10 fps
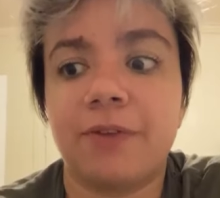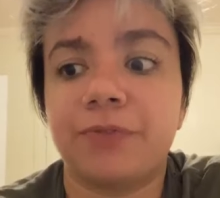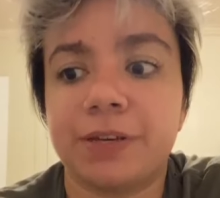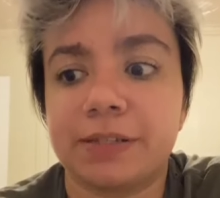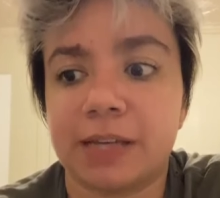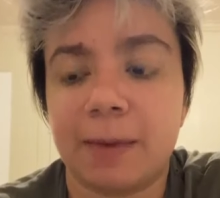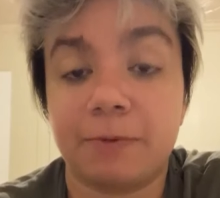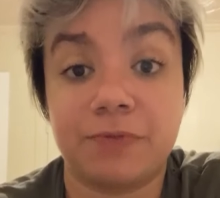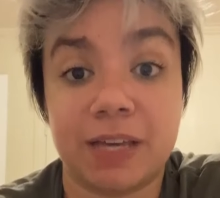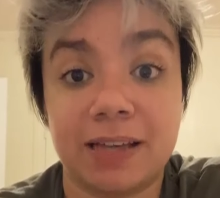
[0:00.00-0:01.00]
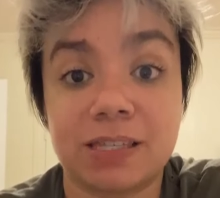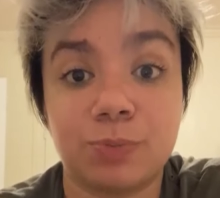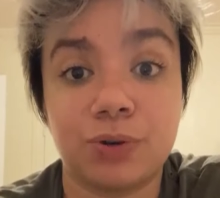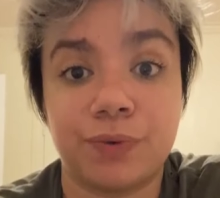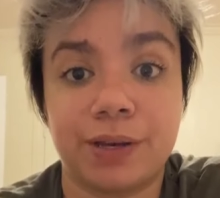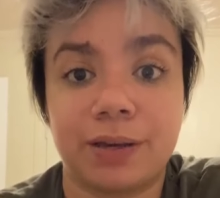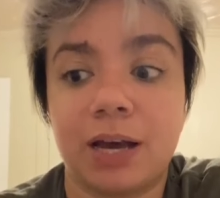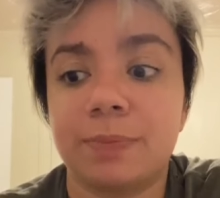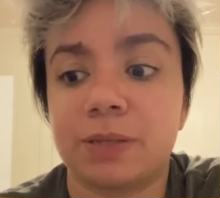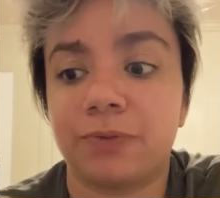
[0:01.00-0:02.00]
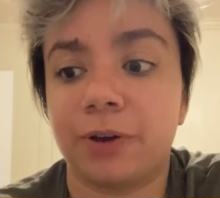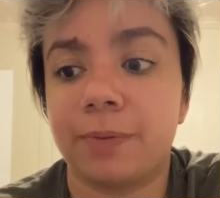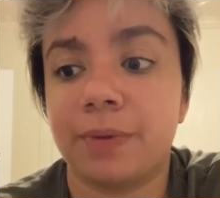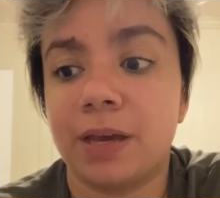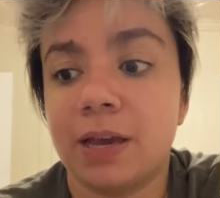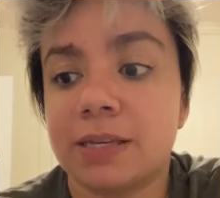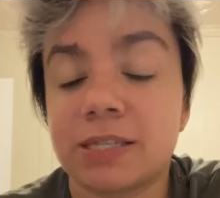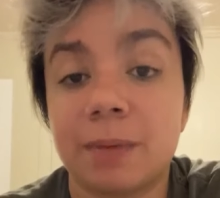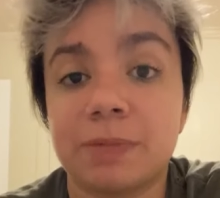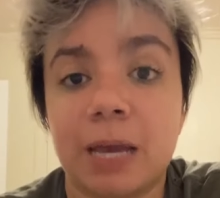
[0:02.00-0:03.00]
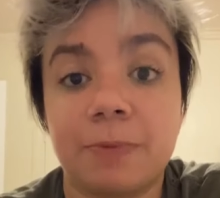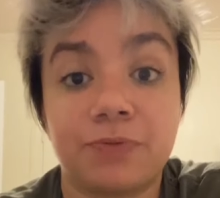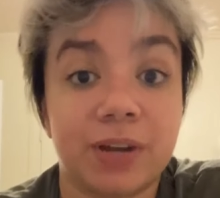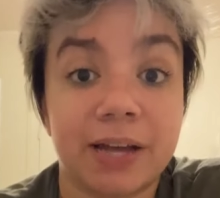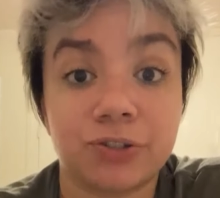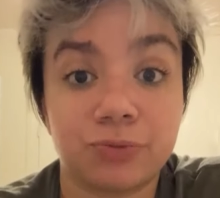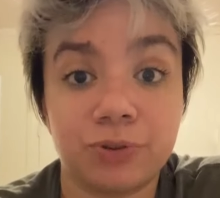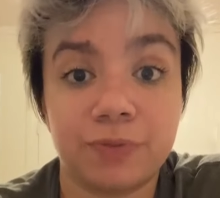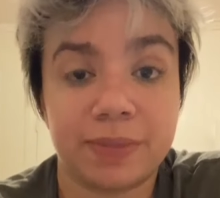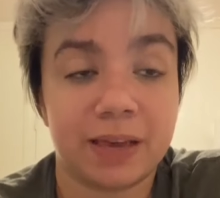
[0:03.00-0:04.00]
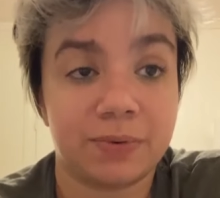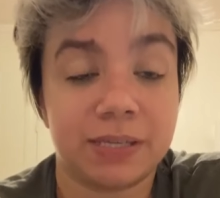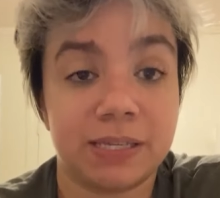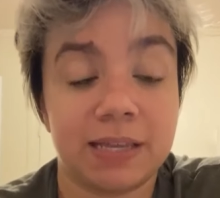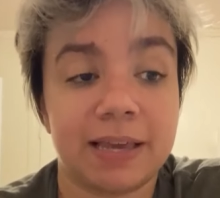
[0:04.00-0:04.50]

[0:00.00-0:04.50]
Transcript: every type of dance movement comes from some type of natural movement that we see,